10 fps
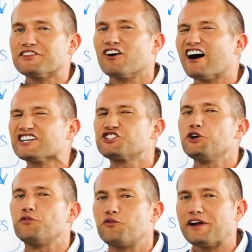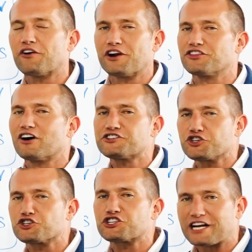and the less you fear it, the less
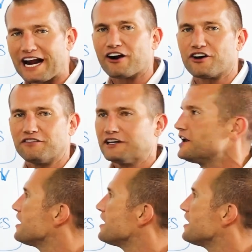you're scared of it.